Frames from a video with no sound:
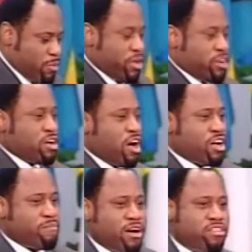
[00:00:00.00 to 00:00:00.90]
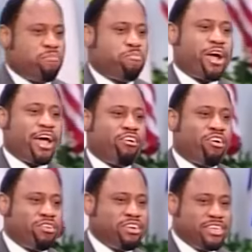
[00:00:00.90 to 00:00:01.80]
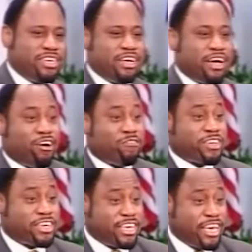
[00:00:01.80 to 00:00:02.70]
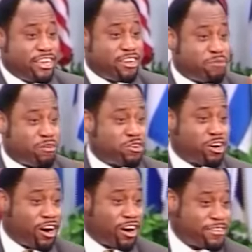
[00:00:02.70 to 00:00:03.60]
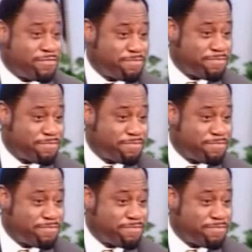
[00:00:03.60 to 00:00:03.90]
We're going to talk about the priority of the kingdom of God.